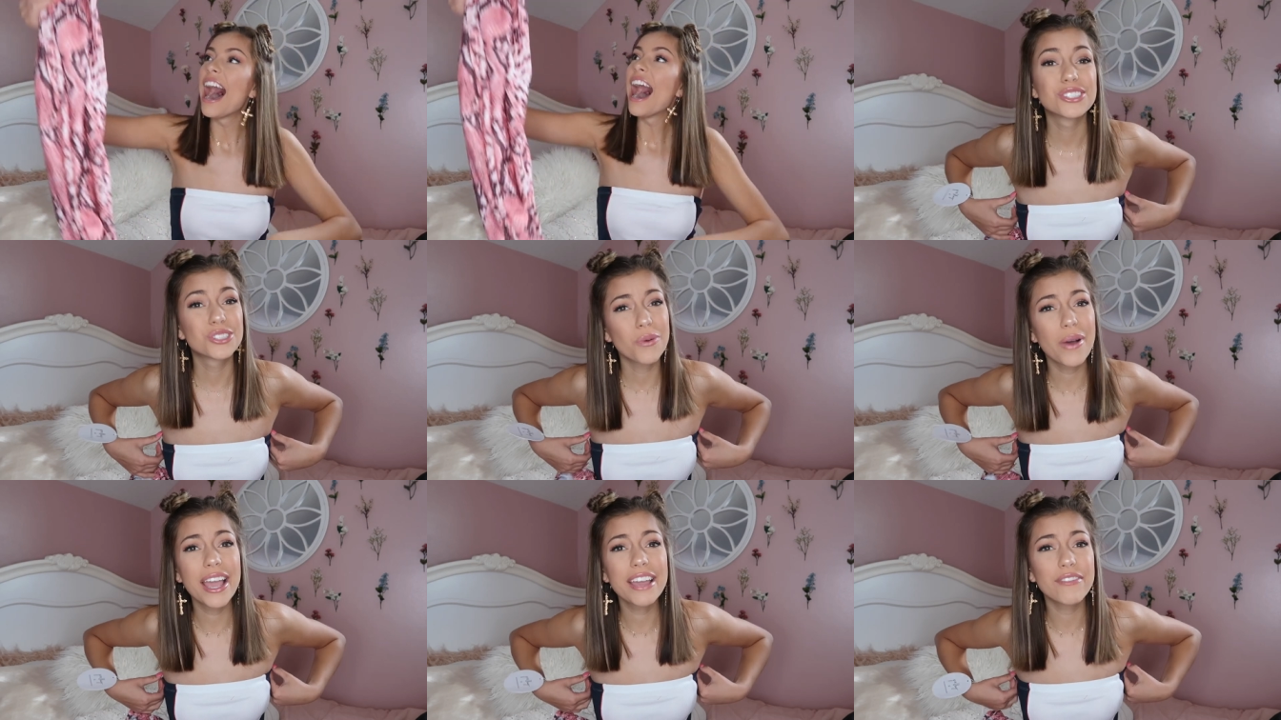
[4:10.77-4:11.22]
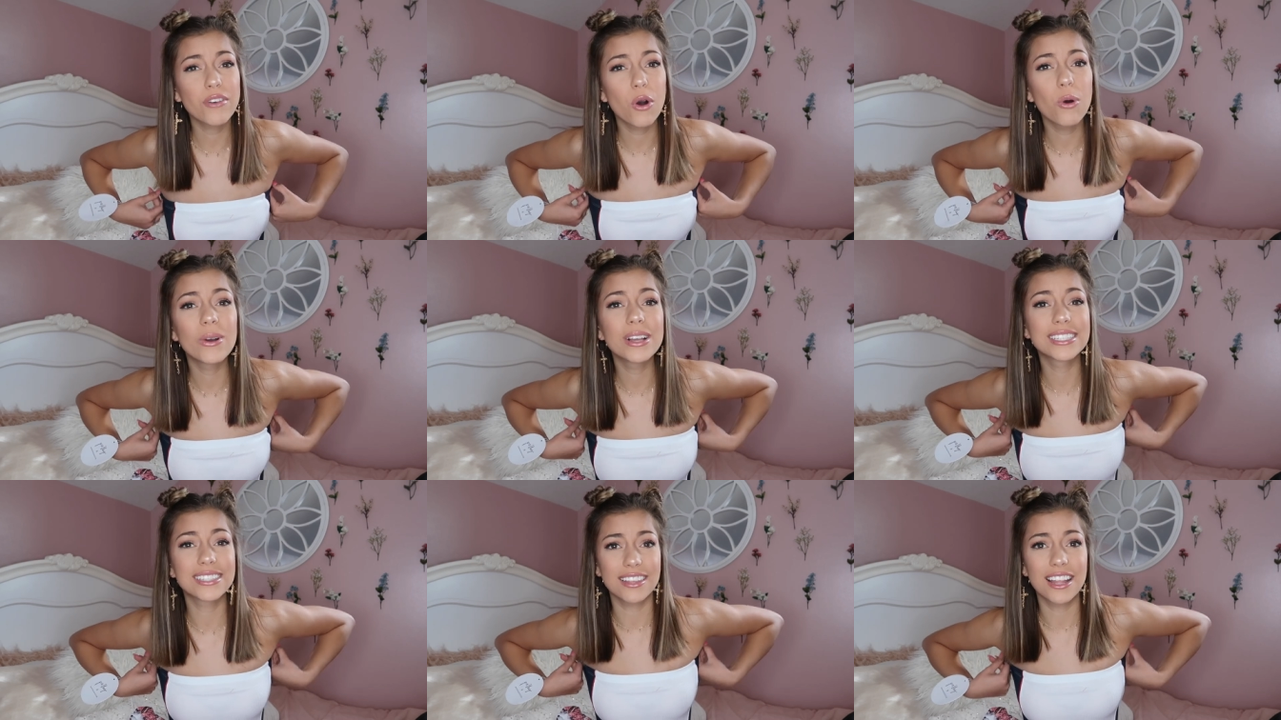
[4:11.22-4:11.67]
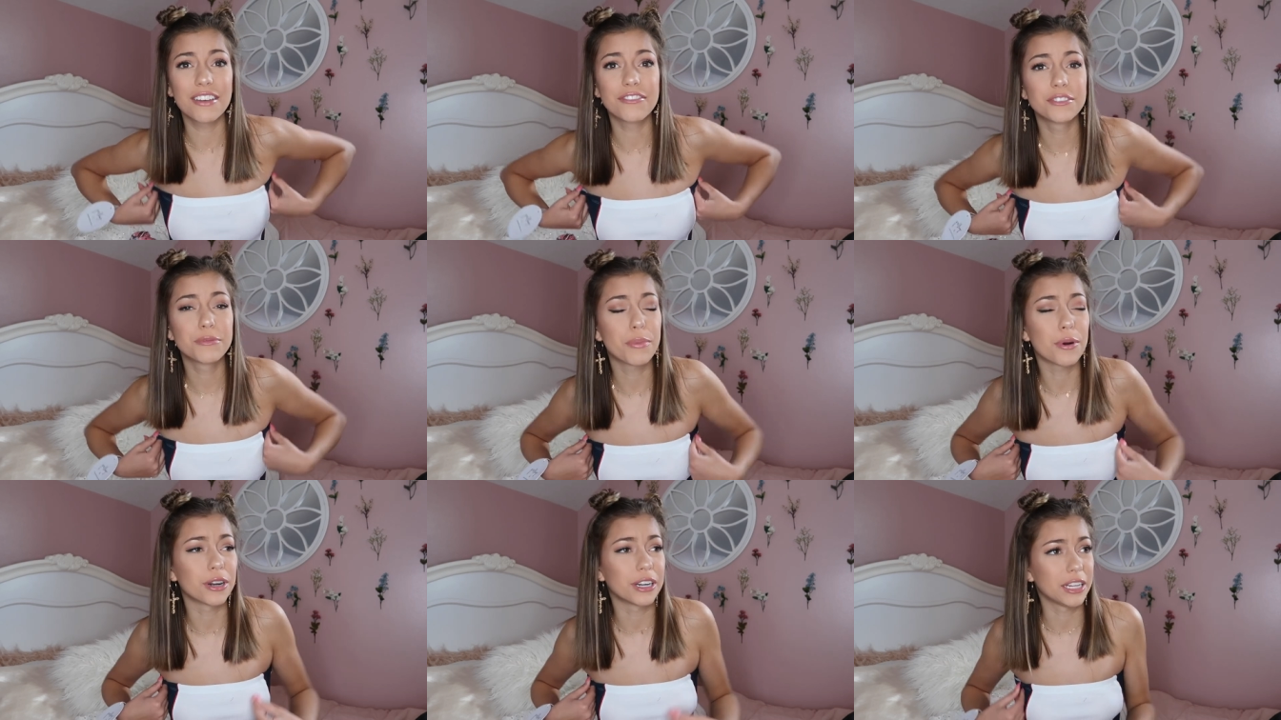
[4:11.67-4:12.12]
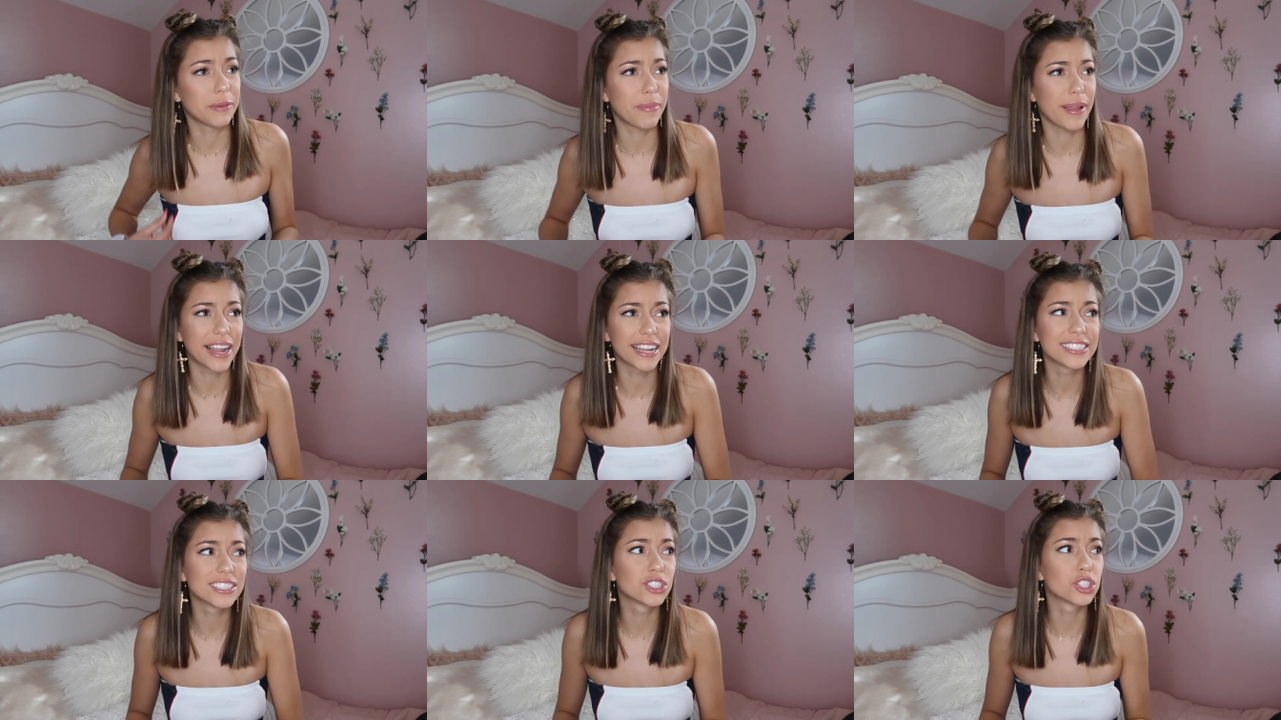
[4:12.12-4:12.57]
So I've always loved party
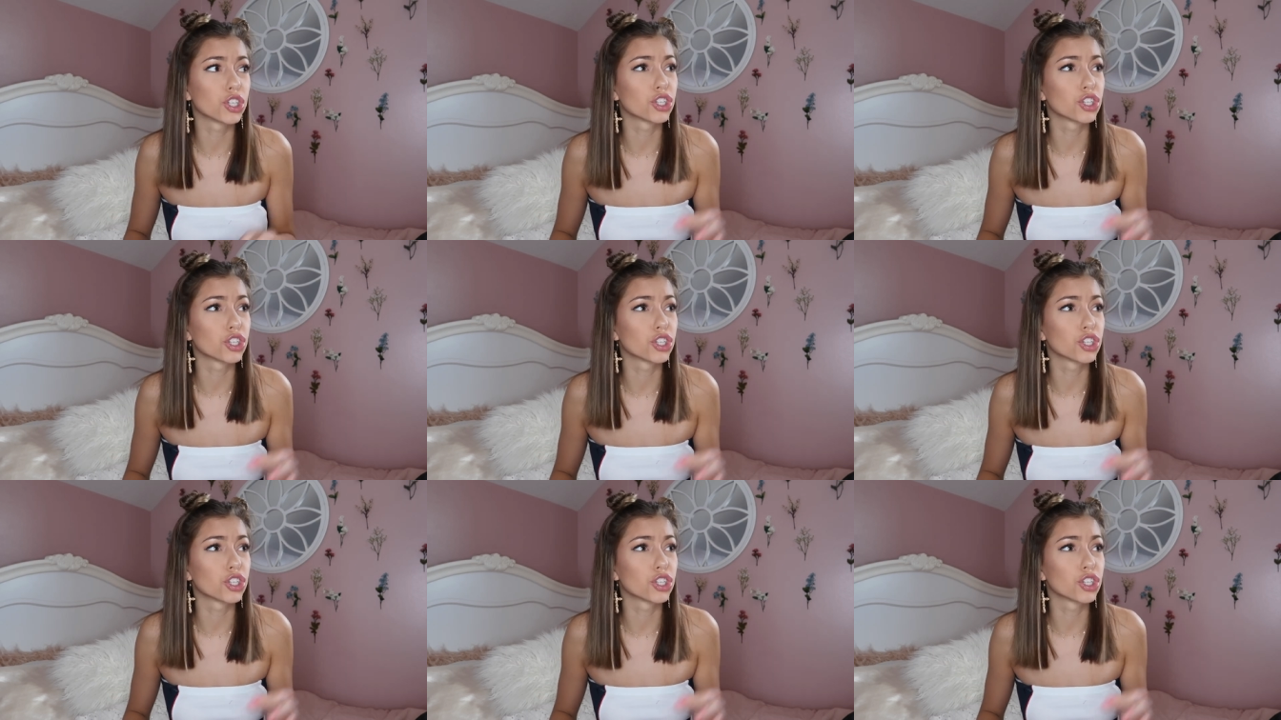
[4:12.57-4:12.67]
pants.